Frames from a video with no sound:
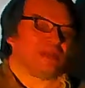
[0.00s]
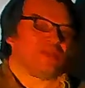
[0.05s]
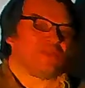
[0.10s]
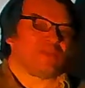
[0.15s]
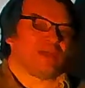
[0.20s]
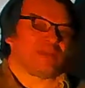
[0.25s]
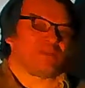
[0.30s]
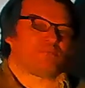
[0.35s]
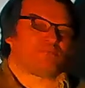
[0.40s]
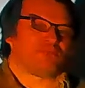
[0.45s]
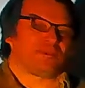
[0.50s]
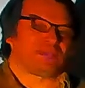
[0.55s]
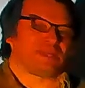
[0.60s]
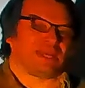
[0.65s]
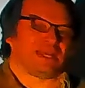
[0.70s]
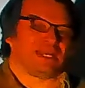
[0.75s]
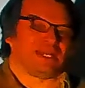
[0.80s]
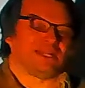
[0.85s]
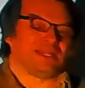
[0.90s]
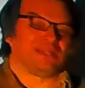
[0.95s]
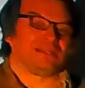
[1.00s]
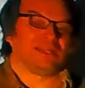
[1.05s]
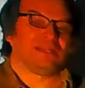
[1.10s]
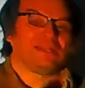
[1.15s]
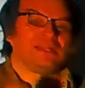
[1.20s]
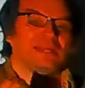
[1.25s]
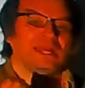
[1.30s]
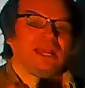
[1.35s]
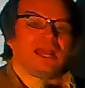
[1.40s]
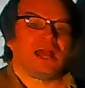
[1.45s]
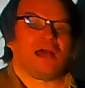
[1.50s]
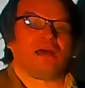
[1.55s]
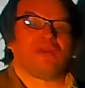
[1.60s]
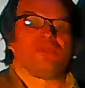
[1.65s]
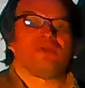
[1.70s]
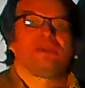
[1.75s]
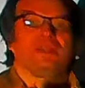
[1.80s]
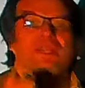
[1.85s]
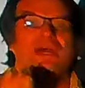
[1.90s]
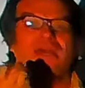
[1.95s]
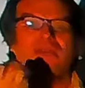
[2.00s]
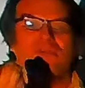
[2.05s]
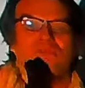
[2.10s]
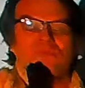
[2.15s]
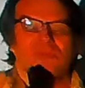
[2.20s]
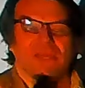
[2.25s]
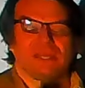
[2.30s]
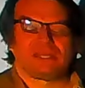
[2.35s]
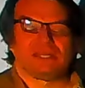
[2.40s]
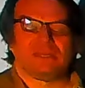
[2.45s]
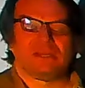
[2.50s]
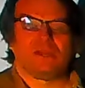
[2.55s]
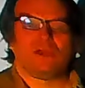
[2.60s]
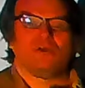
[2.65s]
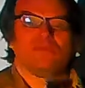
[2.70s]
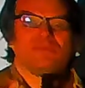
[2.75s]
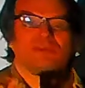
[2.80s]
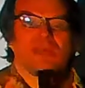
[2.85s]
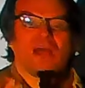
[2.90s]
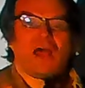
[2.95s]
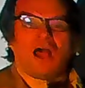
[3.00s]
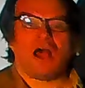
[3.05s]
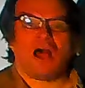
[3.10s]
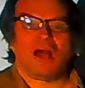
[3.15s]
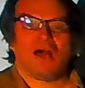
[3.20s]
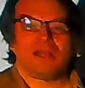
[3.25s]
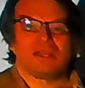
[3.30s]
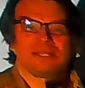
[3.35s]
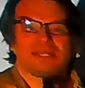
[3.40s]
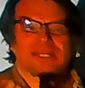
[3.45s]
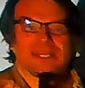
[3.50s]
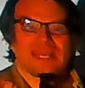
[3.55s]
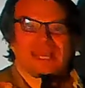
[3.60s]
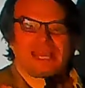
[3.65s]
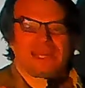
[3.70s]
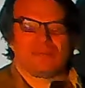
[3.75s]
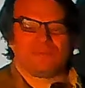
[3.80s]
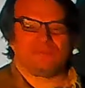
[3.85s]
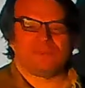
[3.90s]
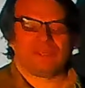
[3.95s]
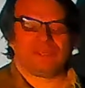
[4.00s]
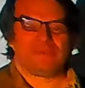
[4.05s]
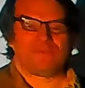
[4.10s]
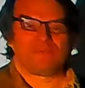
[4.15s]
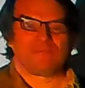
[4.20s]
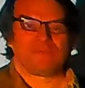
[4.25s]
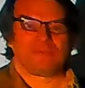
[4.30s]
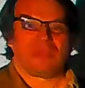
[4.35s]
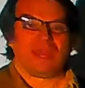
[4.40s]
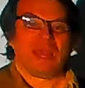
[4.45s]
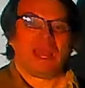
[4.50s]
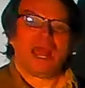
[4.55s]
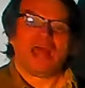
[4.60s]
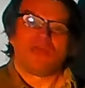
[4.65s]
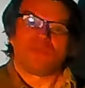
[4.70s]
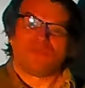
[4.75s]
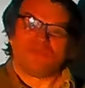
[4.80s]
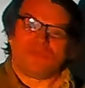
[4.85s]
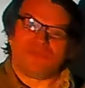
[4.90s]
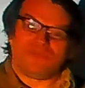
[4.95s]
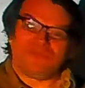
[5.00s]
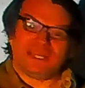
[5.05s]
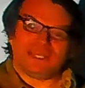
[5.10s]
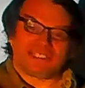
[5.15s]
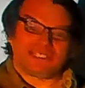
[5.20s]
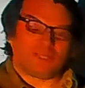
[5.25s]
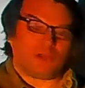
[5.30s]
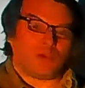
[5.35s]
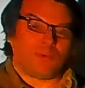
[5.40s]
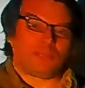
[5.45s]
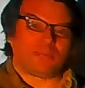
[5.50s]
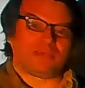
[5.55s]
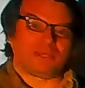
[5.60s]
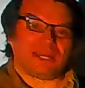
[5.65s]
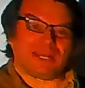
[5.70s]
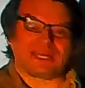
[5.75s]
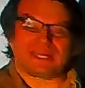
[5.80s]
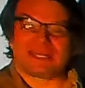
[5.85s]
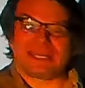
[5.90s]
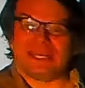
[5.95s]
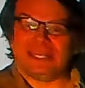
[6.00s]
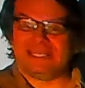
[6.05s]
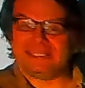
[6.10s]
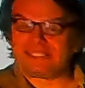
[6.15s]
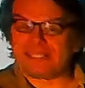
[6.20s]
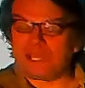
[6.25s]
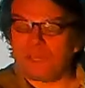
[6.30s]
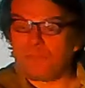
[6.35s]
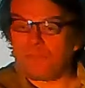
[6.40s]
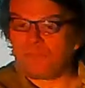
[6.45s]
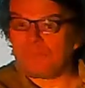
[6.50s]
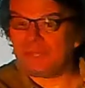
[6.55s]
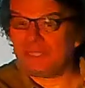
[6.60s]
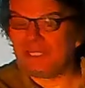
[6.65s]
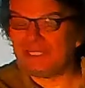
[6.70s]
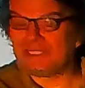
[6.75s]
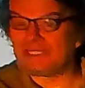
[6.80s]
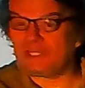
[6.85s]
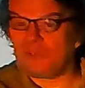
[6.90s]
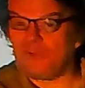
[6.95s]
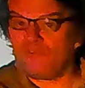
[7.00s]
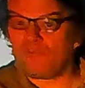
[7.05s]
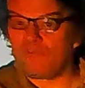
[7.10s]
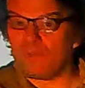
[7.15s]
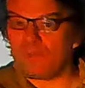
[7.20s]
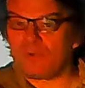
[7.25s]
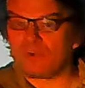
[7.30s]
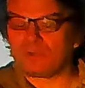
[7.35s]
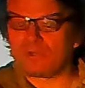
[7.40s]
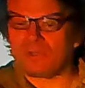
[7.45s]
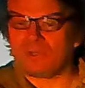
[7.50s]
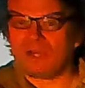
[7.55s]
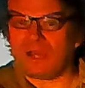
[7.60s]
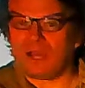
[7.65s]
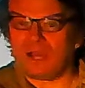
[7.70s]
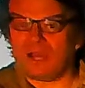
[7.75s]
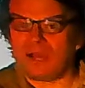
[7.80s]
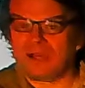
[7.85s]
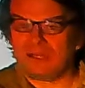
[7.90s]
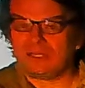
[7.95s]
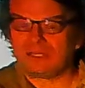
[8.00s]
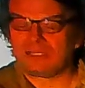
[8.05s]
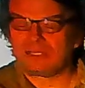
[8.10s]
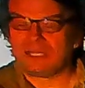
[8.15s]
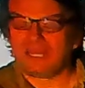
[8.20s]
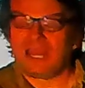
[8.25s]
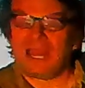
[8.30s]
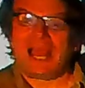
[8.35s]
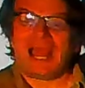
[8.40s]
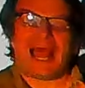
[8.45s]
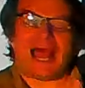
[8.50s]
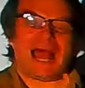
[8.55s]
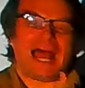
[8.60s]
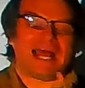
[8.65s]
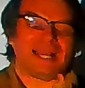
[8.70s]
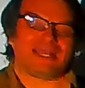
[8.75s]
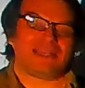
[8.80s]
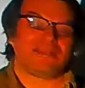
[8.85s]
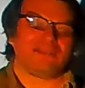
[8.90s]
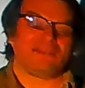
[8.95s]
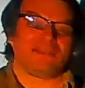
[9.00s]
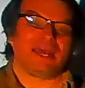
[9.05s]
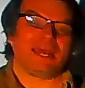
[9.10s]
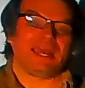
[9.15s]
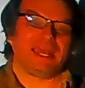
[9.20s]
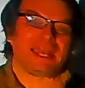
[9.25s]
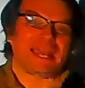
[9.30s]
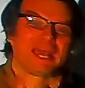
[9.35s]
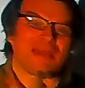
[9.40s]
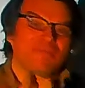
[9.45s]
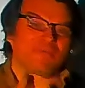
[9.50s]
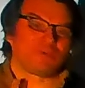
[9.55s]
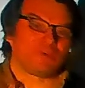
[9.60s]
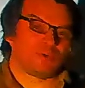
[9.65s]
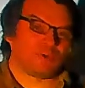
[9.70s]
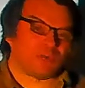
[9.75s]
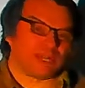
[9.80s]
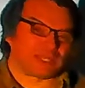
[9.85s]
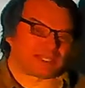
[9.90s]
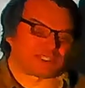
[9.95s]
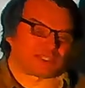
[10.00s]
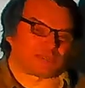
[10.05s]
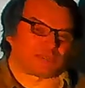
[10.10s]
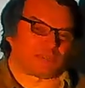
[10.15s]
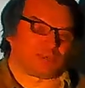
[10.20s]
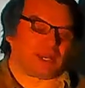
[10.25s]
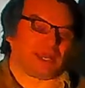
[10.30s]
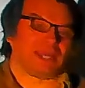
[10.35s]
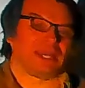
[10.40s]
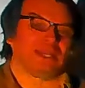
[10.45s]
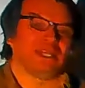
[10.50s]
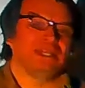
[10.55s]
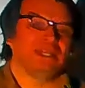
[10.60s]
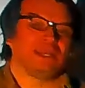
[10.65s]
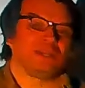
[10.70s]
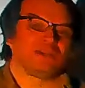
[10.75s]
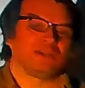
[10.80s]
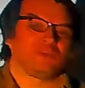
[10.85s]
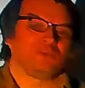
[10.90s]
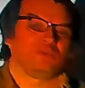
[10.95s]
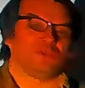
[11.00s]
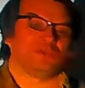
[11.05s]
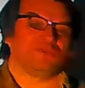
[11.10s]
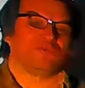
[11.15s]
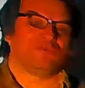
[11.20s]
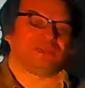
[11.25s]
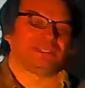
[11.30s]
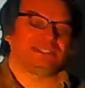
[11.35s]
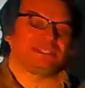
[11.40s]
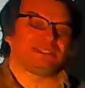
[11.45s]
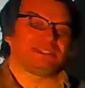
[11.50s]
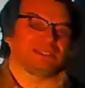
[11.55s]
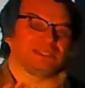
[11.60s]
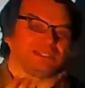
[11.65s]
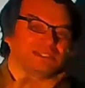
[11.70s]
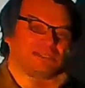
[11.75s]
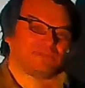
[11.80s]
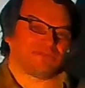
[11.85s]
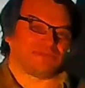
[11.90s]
they pretend that they are the director of an art gallery, that this object is a piece of modern art, and they have to explain to the visitors of the